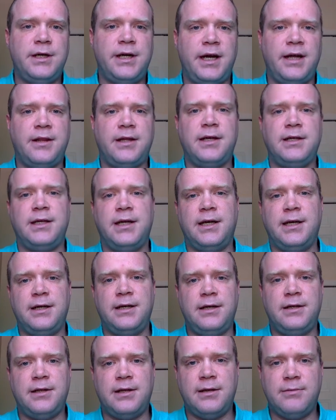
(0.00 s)
and then
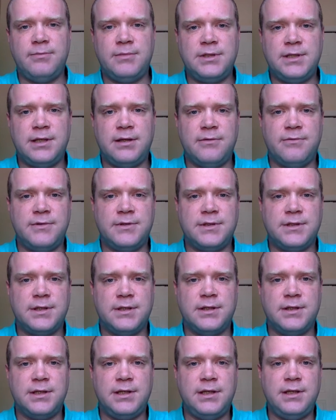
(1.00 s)
getting them to the
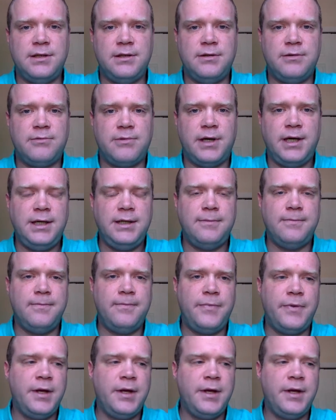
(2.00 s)
facility, right?